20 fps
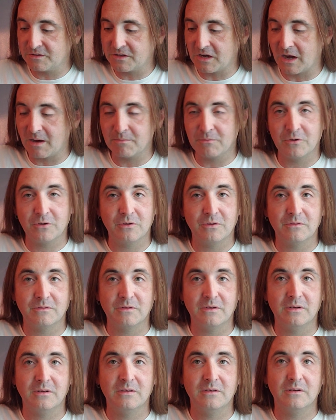the top note
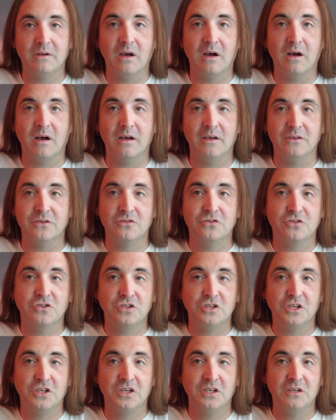is
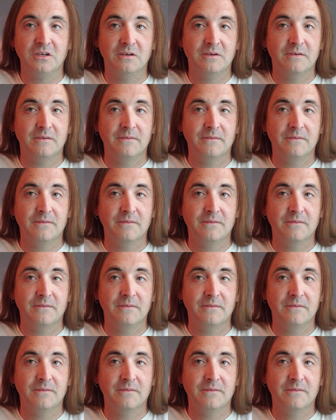G,